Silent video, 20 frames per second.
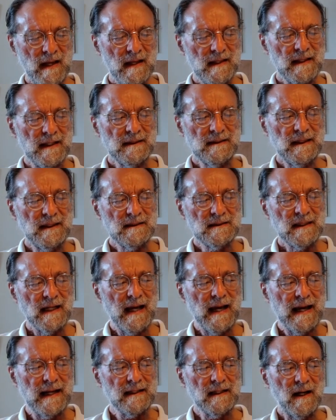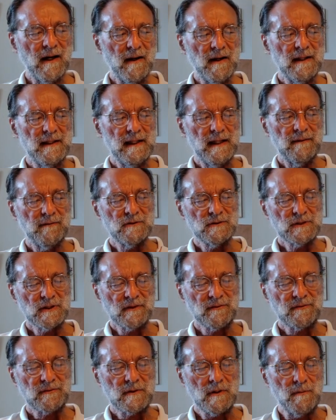That is, at high levels
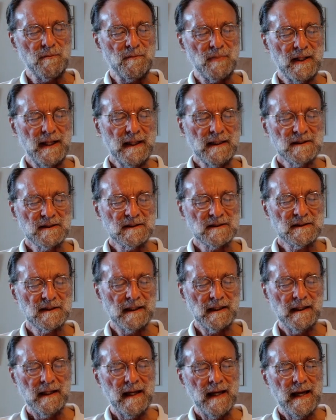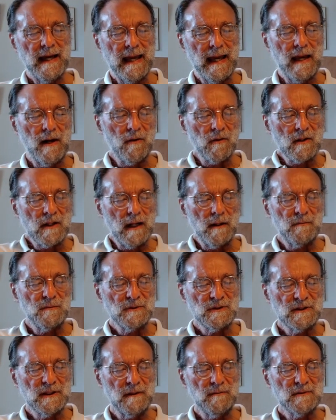of complexity, outcomes
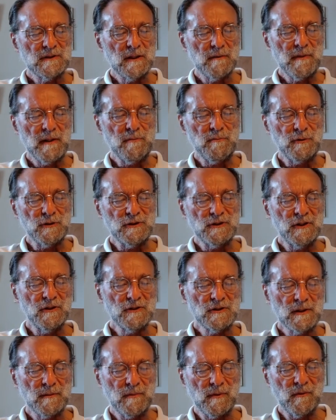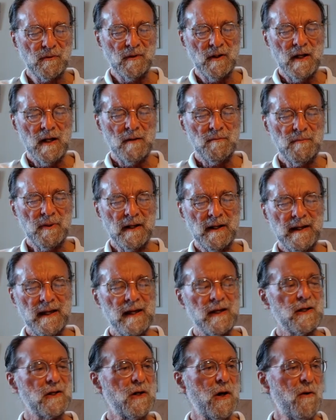seem to be producible by
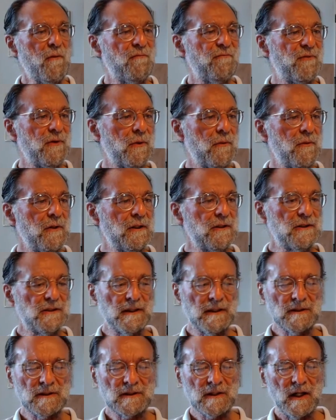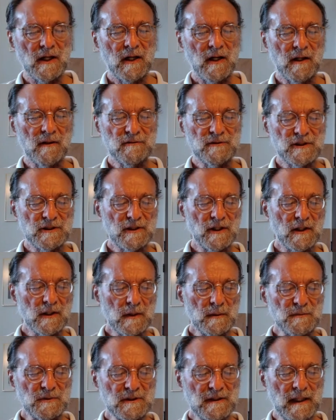confluences of
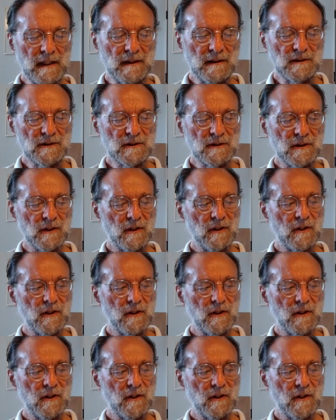circumstance,